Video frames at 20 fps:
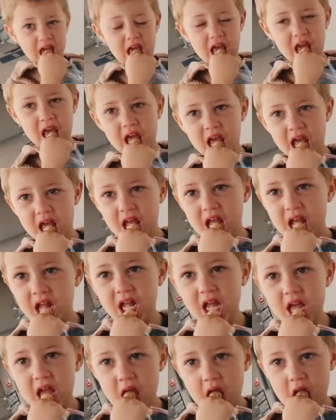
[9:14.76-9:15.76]
to scare
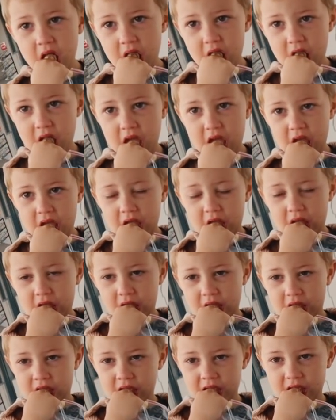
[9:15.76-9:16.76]
Amber at the shop?
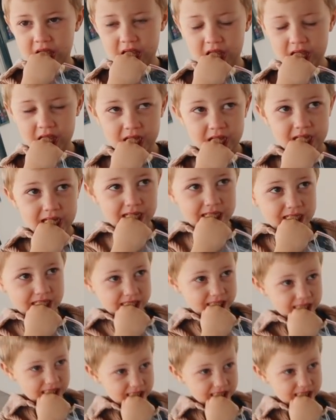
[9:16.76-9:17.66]
Do you reckon we scare